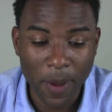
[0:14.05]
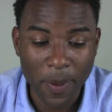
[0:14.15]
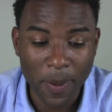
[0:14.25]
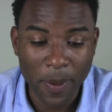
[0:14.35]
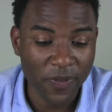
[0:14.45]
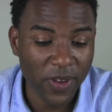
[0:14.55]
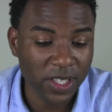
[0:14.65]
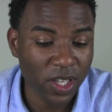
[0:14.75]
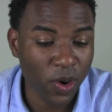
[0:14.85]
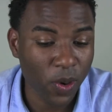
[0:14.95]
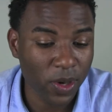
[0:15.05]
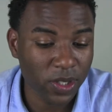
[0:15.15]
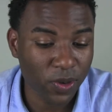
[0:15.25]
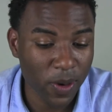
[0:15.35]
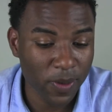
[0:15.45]
up at the Suffolk
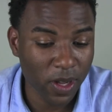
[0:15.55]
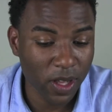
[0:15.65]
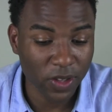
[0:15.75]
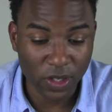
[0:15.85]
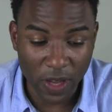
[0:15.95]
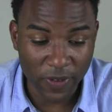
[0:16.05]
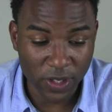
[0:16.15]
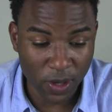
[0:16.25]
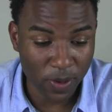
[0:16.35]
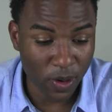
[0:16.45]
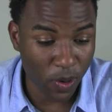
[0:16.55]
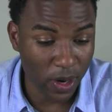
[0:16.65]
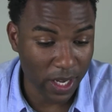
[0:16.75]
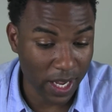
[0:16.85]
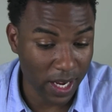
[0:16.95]
Criminal
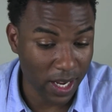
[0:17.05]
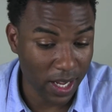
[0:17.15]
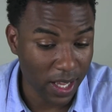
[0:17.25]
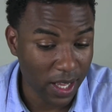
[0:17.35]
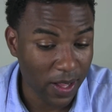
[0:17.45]
Court in